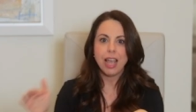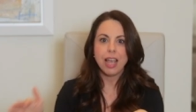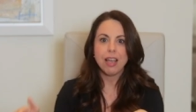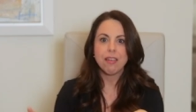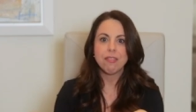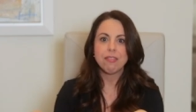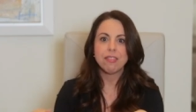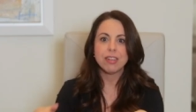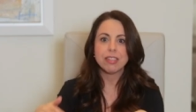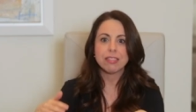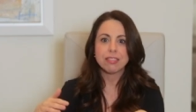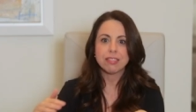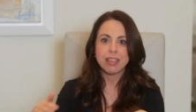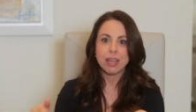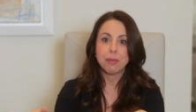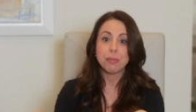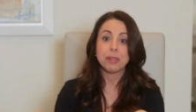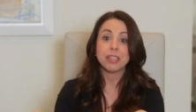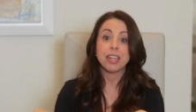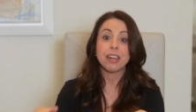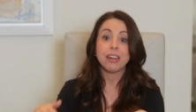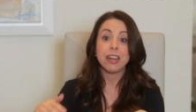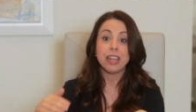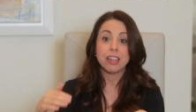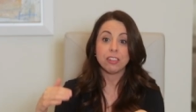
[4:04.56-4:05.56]
every
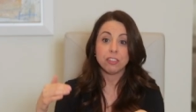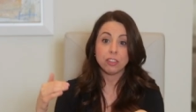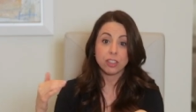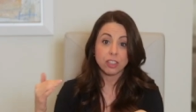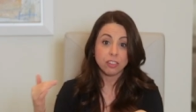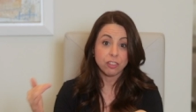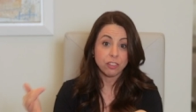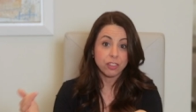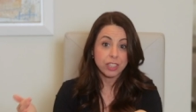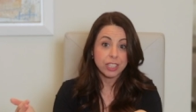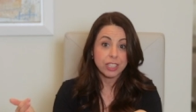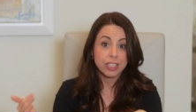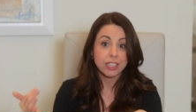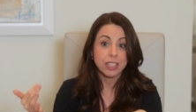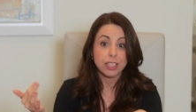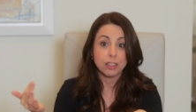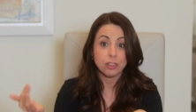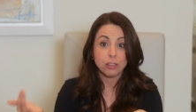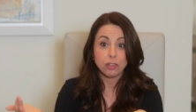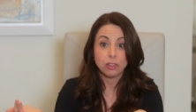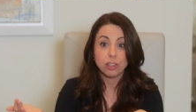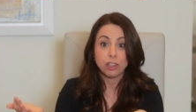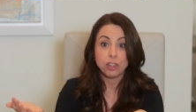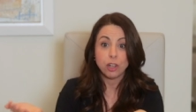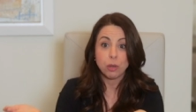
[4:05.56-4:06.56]
seminar and retreat
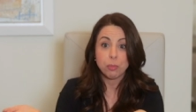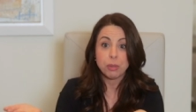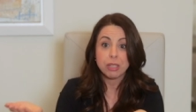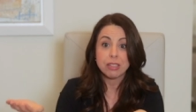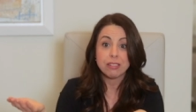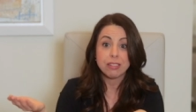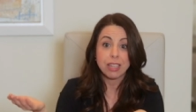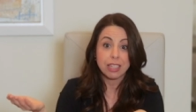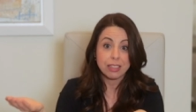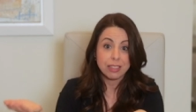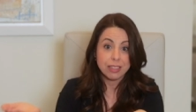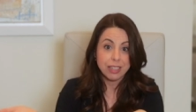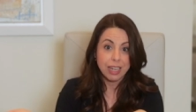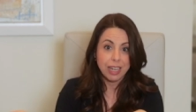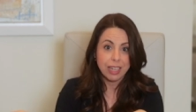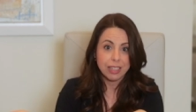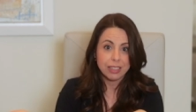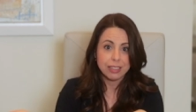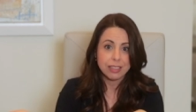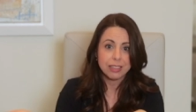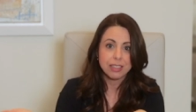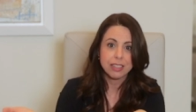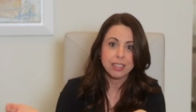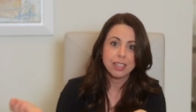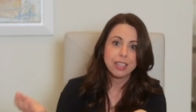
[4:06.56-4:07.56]
that Tony Robbins had
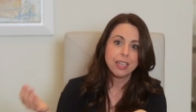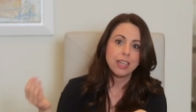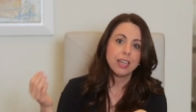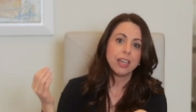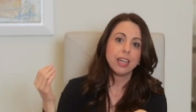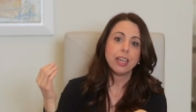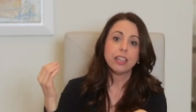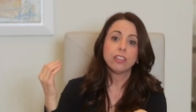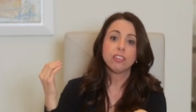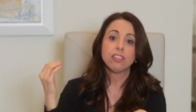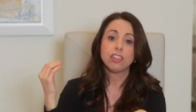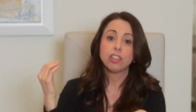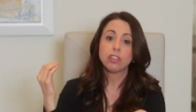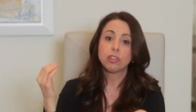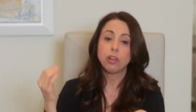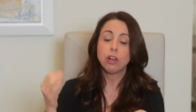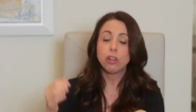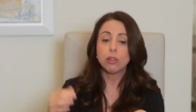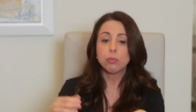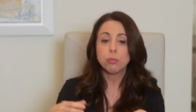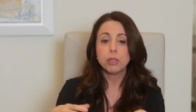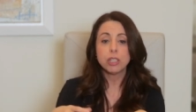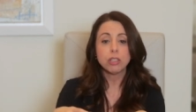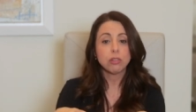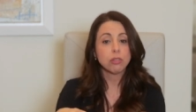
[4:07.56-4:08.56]
done, and she
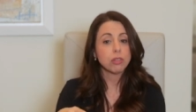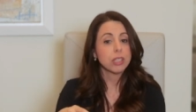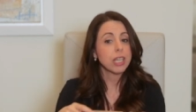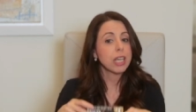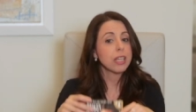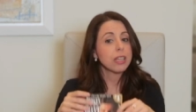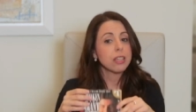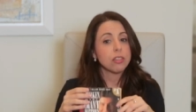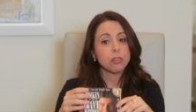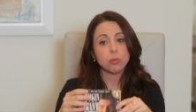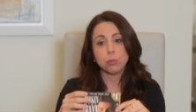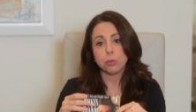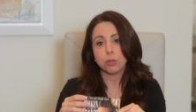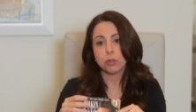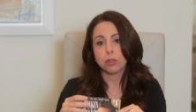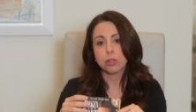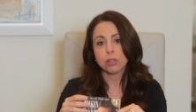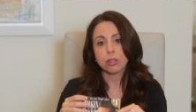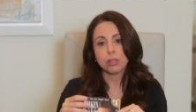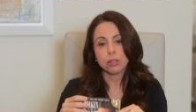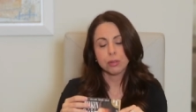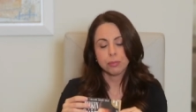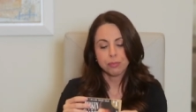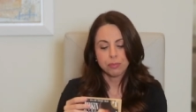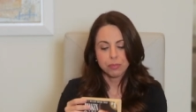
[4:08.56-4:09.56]
told me to get this
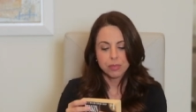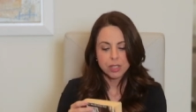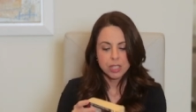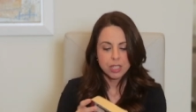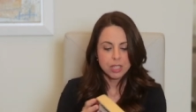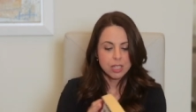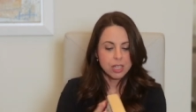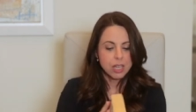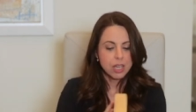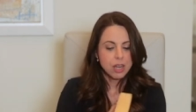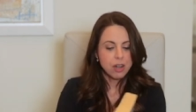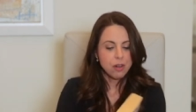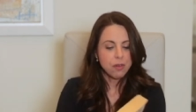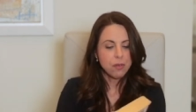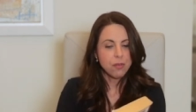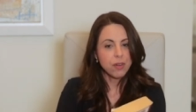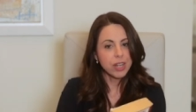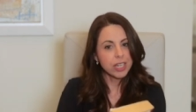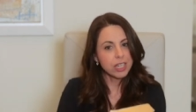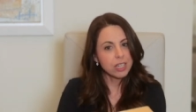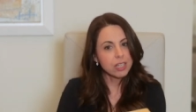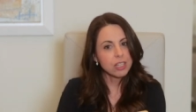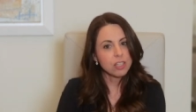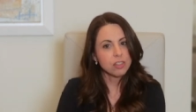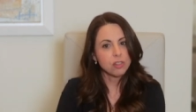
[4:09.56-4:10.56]
book.
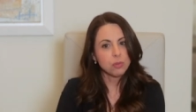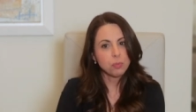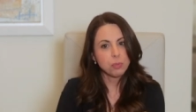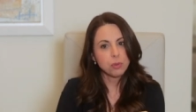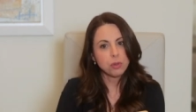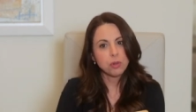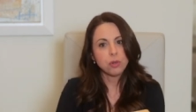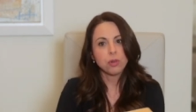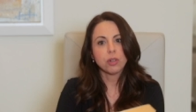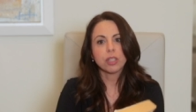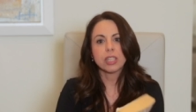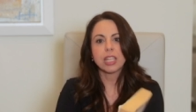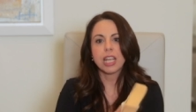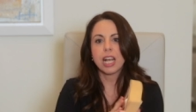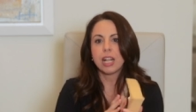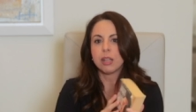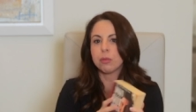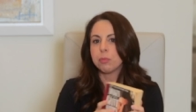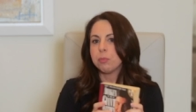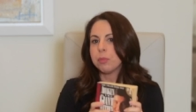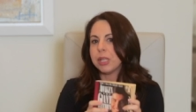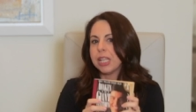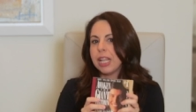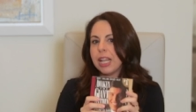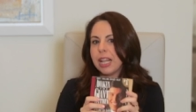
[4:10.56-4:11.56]
Reading this book
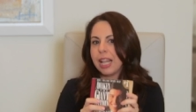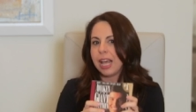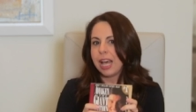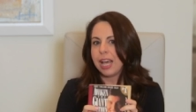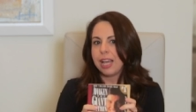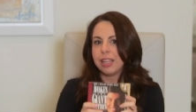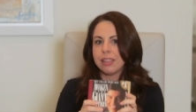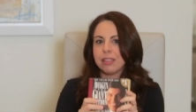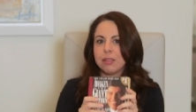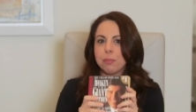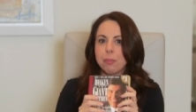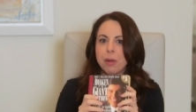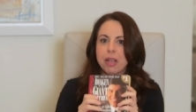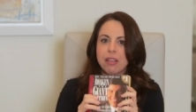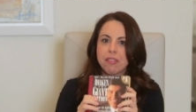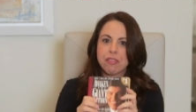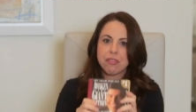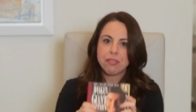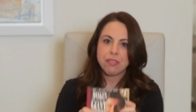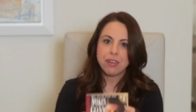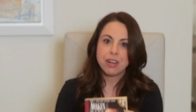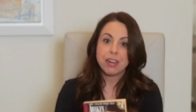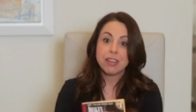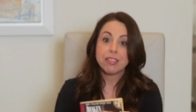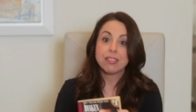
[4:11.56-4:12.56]
helped me land my
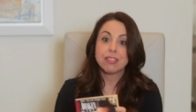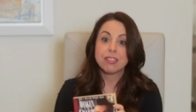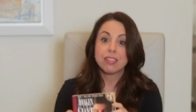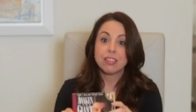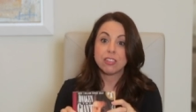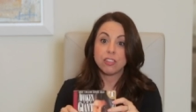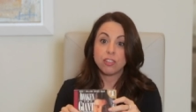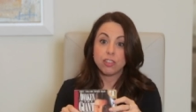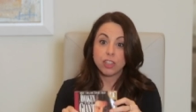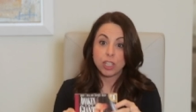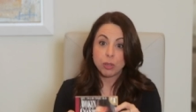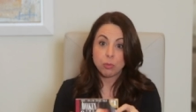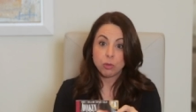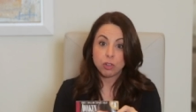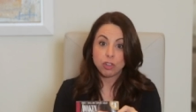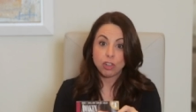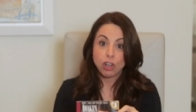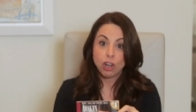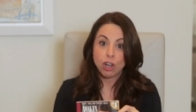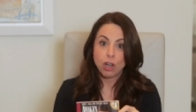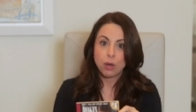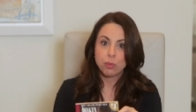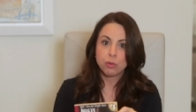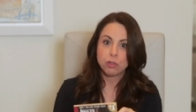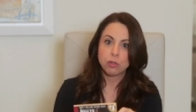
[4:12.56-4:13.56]
first dream
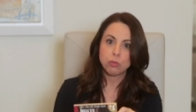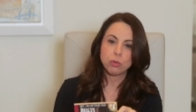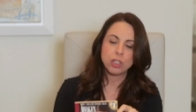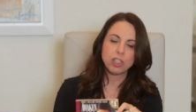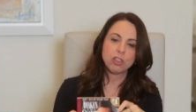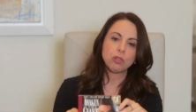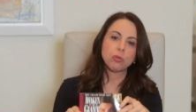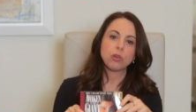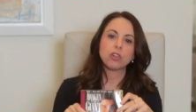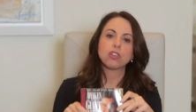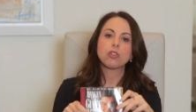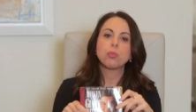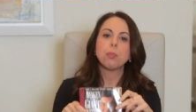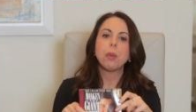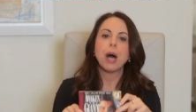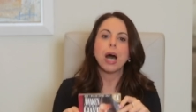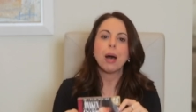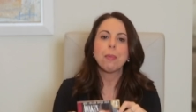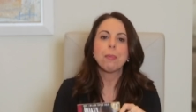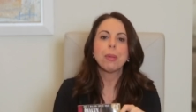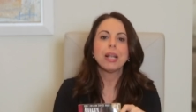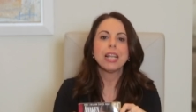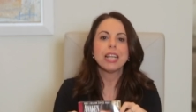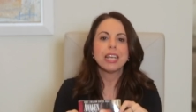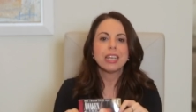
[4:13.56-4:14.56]
jobs, which was
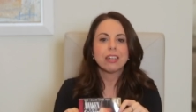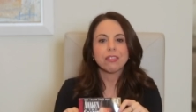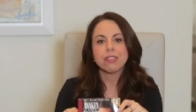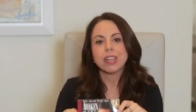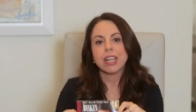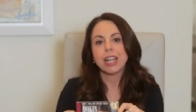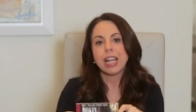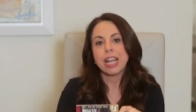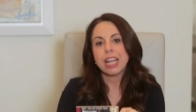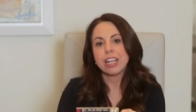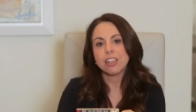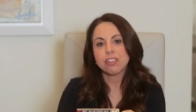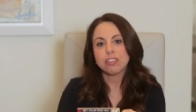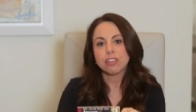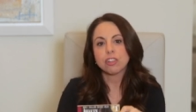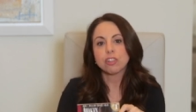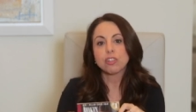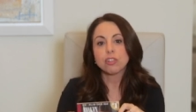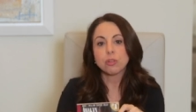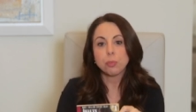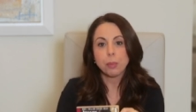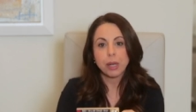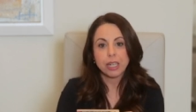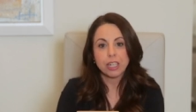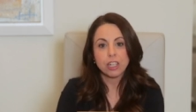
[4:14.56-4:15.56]
public
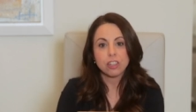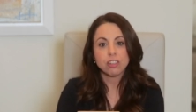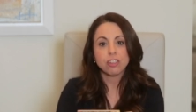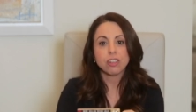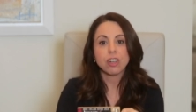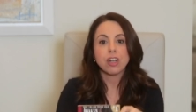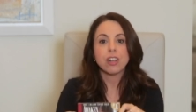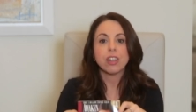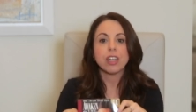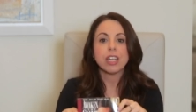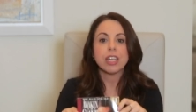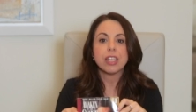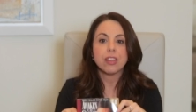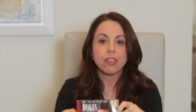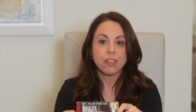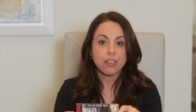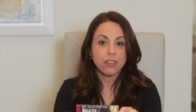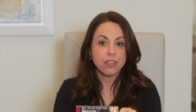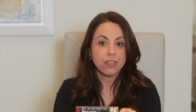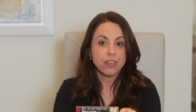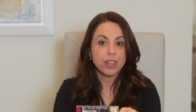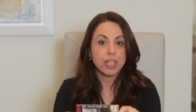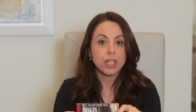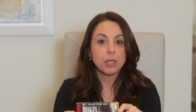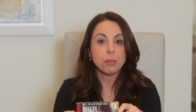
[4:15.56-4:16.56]
relations manager in
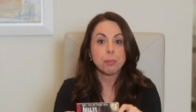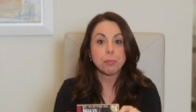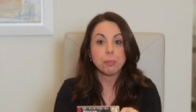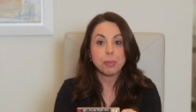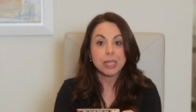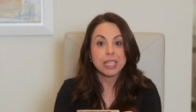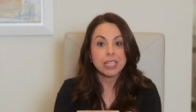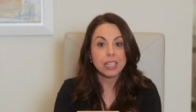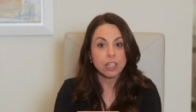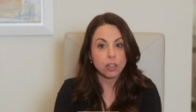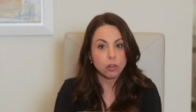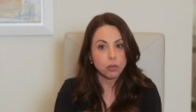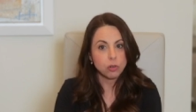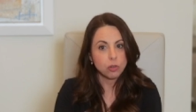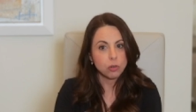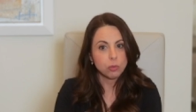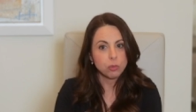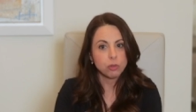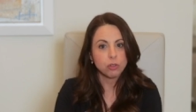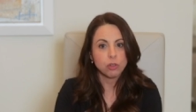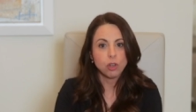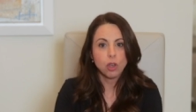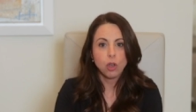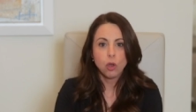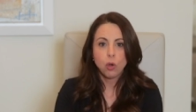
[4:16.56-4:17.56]
three media
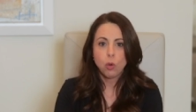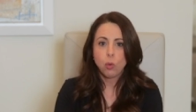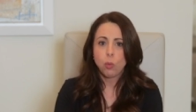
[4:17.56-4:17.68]
groups,